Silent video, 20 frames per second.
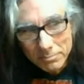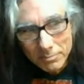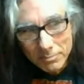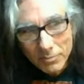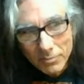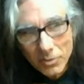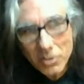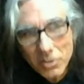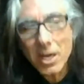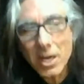
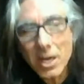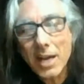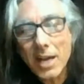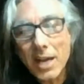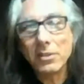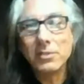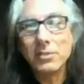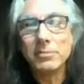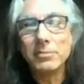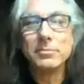the
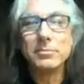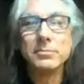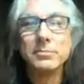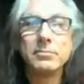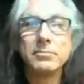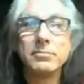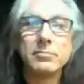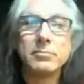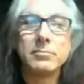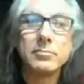title.
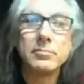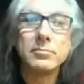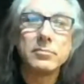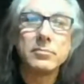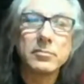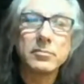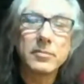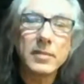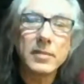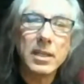
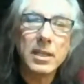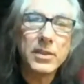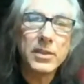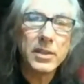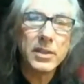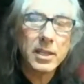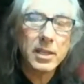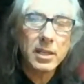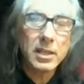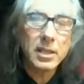And
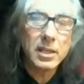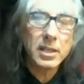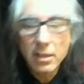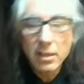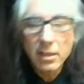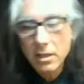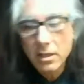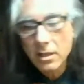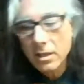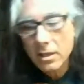then
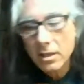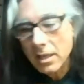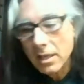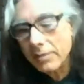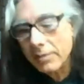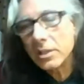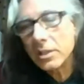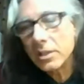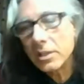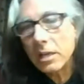
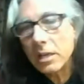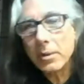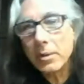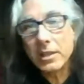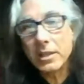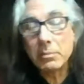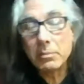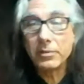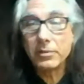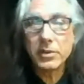every time I'd
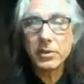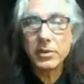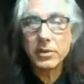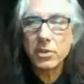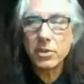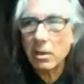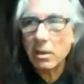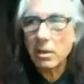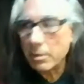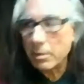come in for a
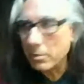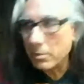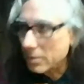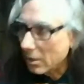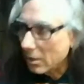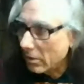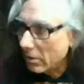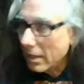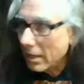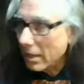job, he would say,
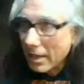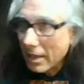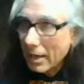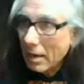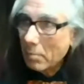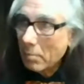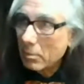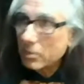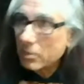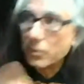"Okay, how
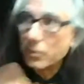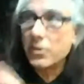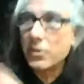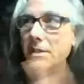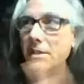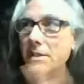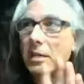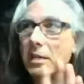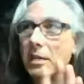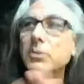much for
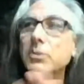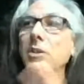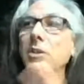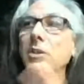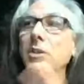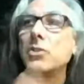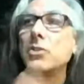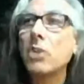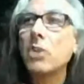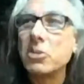this? How much are you
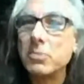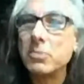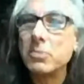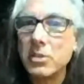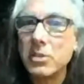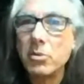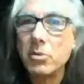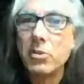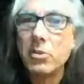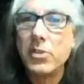going to charge me to
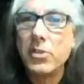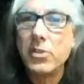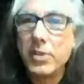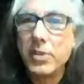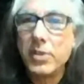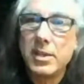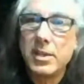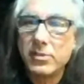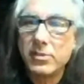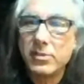do
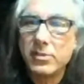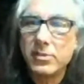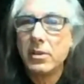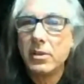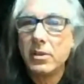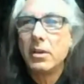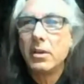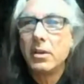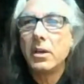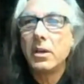this?"
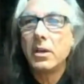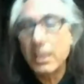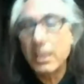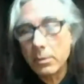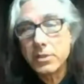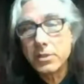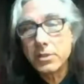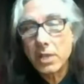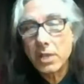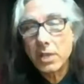And I
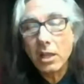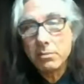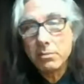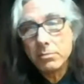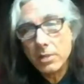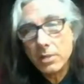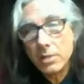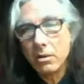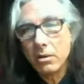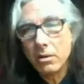would tell him,
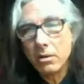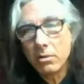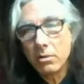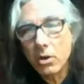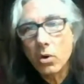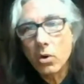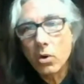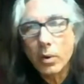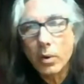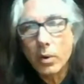
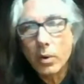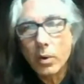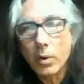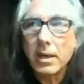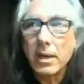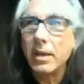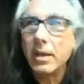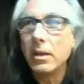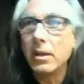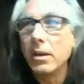according to
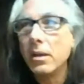my